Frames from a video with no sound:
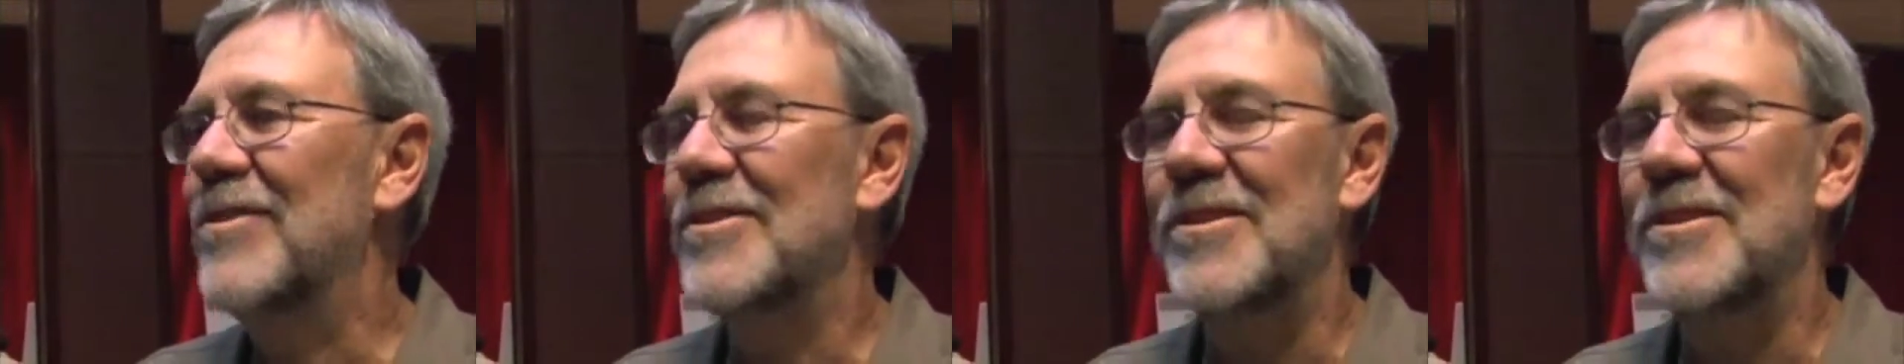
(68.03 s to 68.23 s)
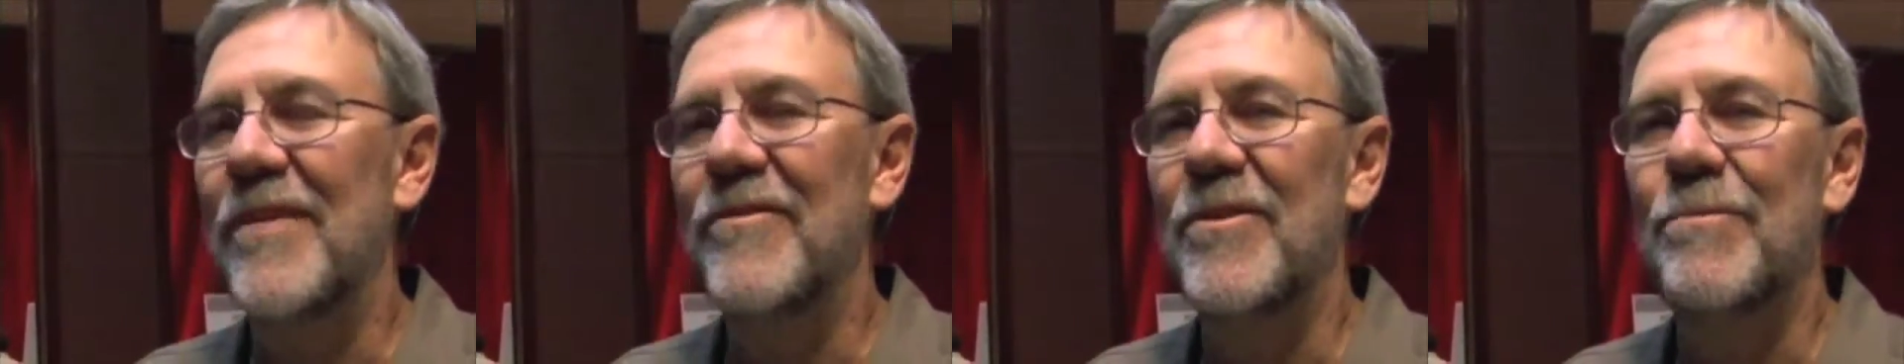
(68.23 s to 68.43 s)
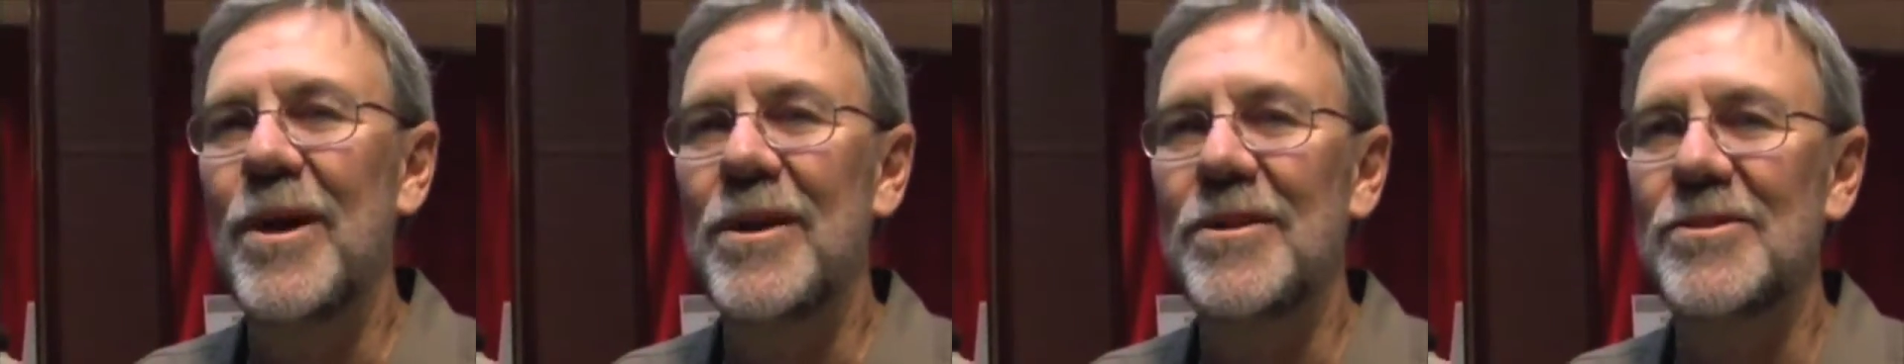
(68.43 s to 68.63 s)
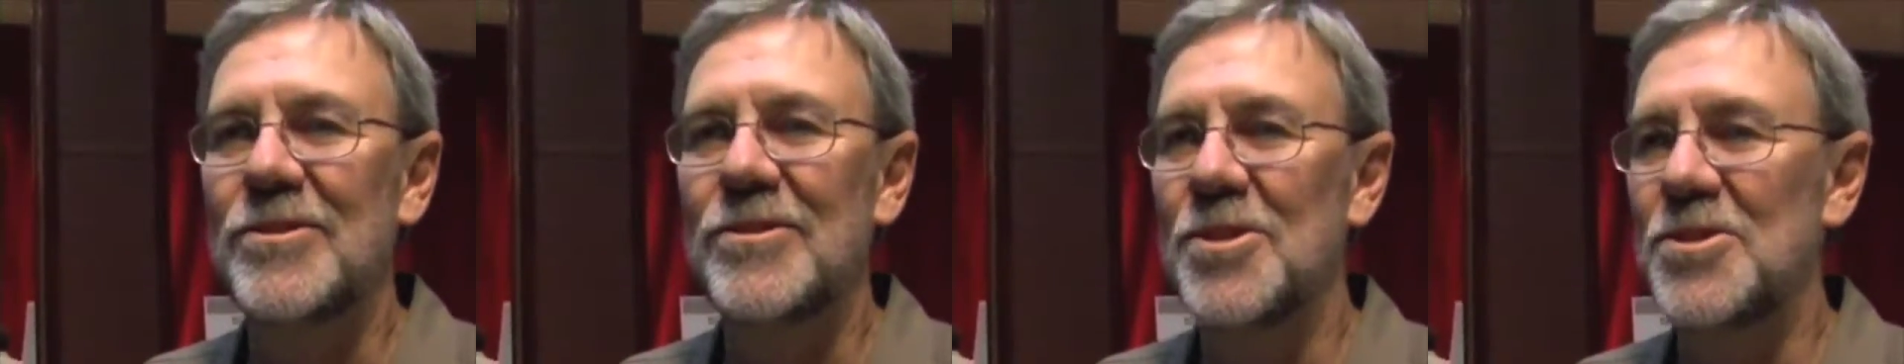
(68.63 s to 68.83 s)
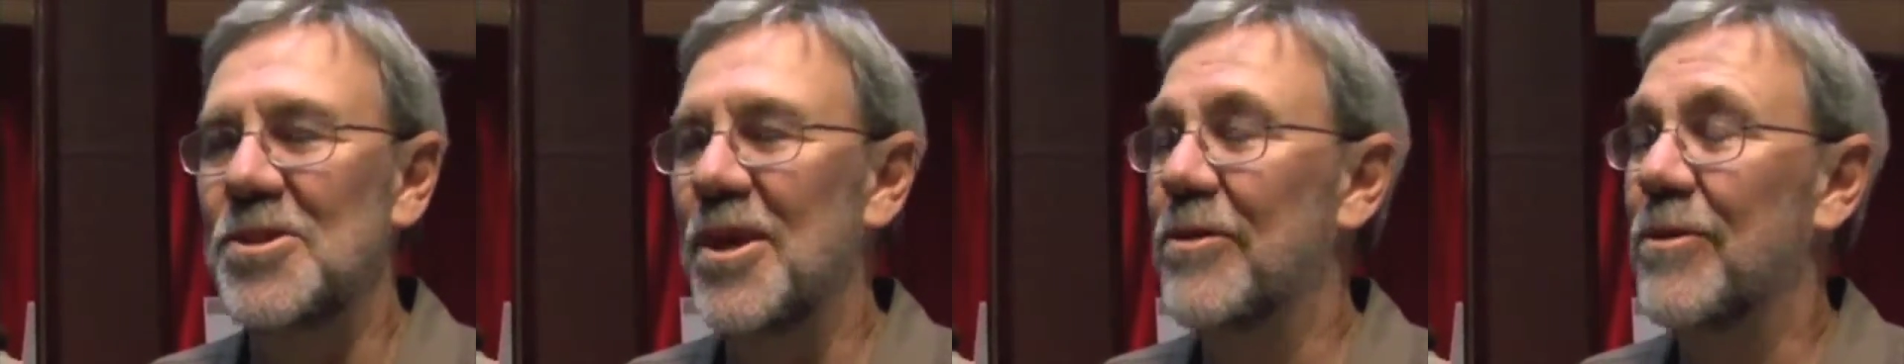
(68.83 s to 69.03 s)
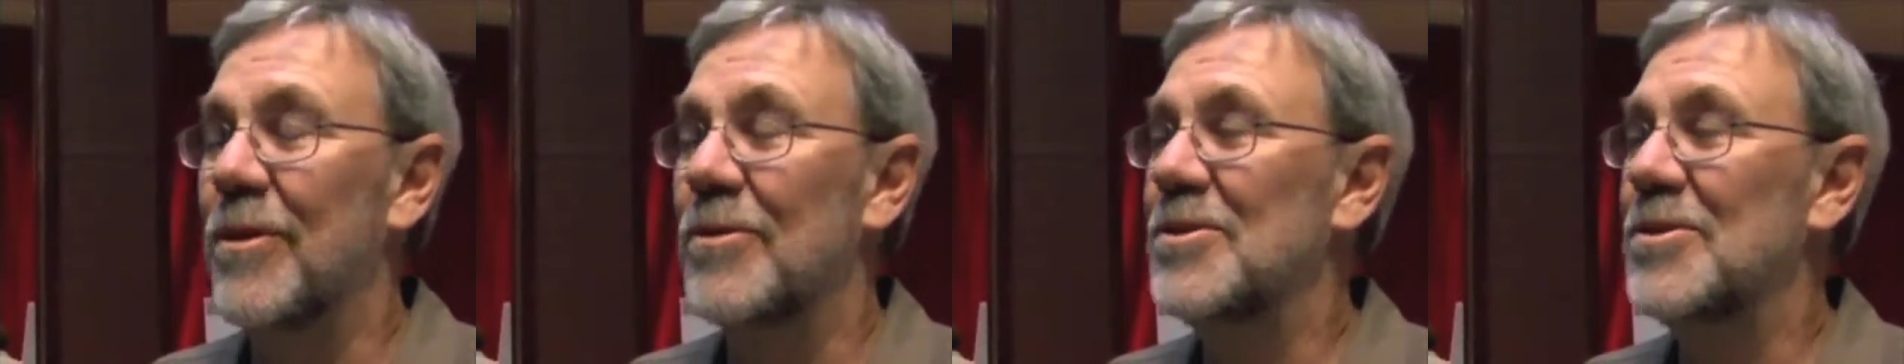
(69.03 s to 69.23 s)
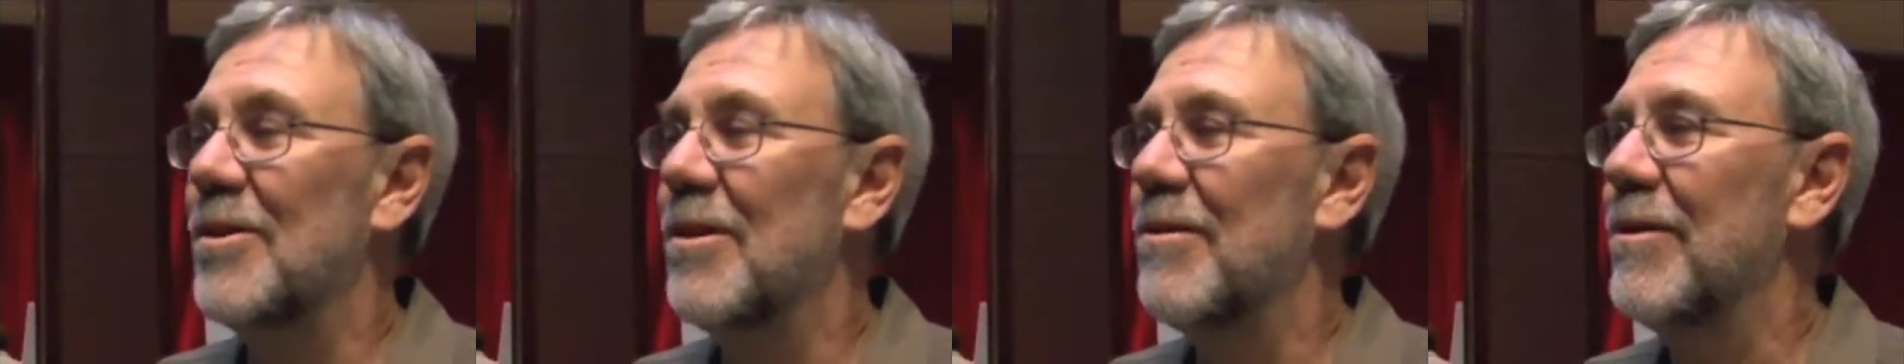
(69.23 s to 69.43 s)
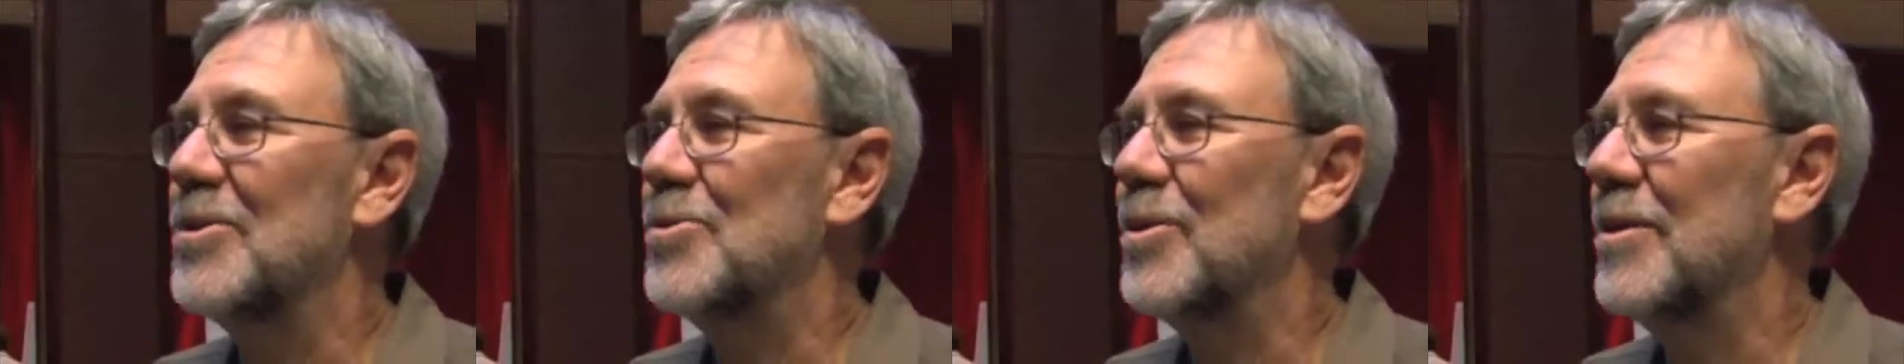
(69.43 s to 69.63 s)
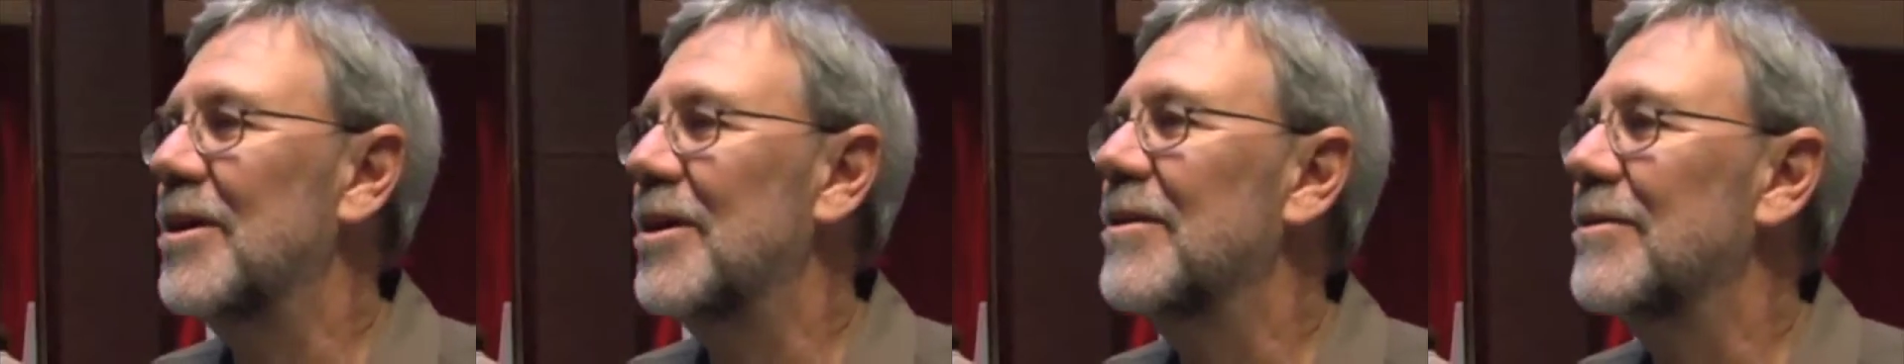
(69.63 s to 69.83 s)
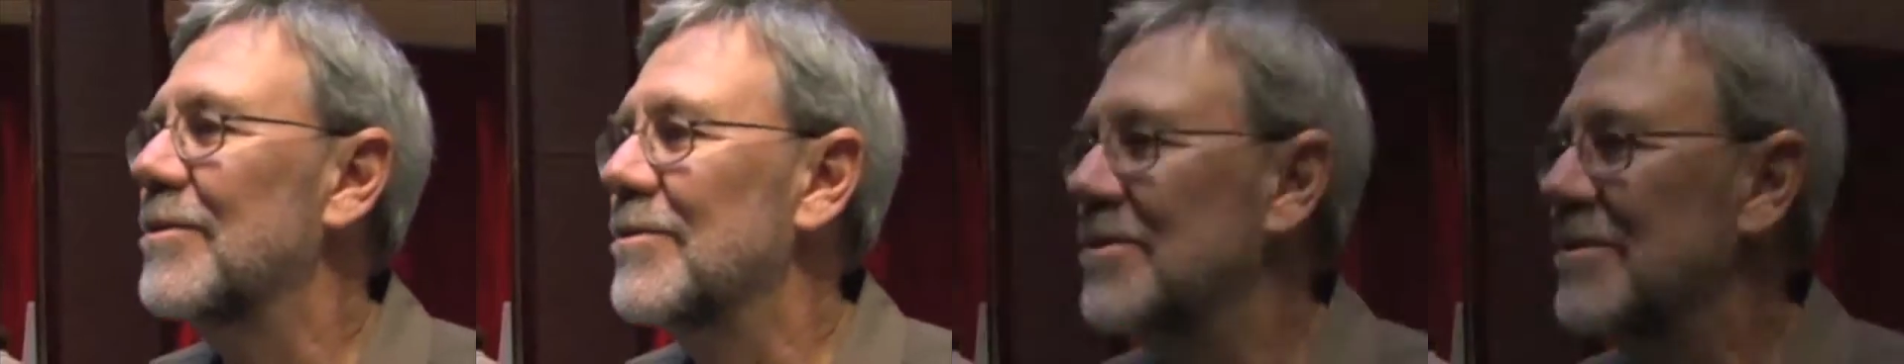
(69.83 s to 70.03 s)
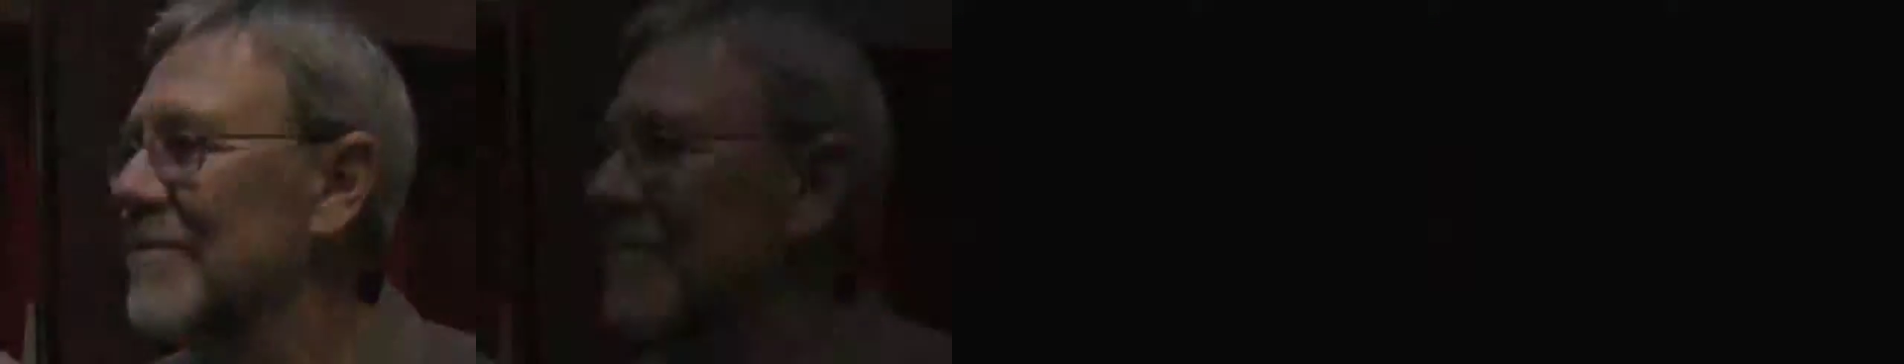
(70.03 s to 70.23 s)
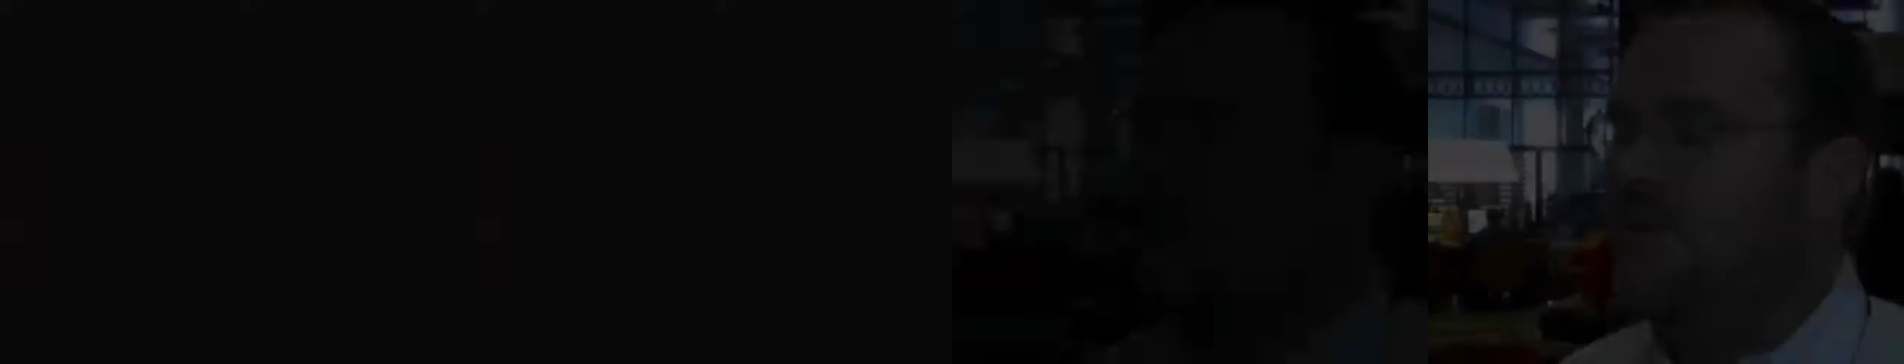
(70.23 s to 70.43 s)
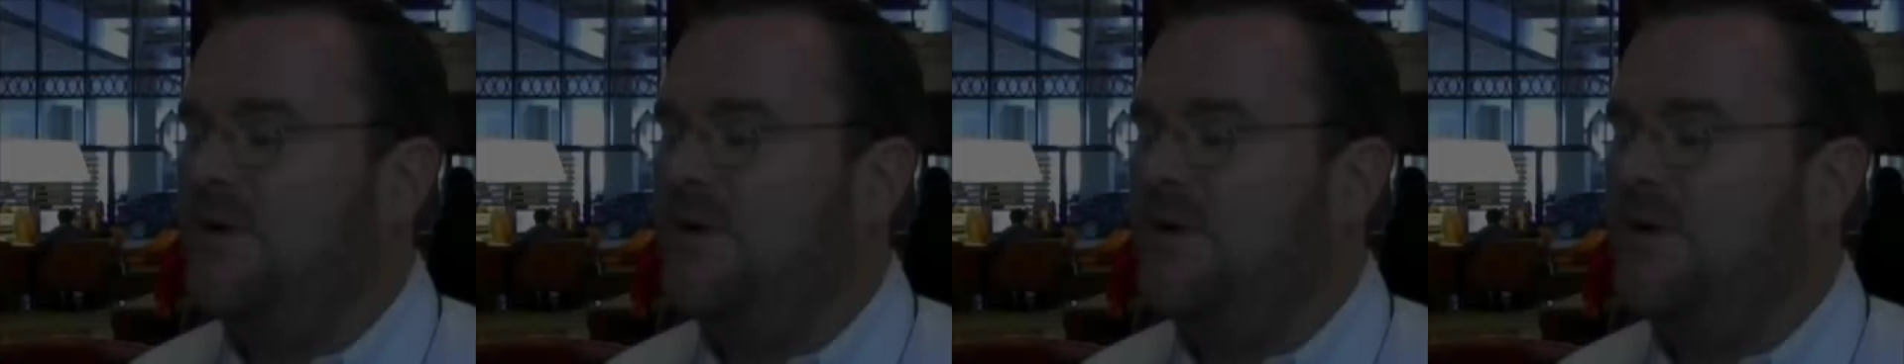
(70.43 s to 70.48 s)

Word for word: to 7 minutes to share their stories with others.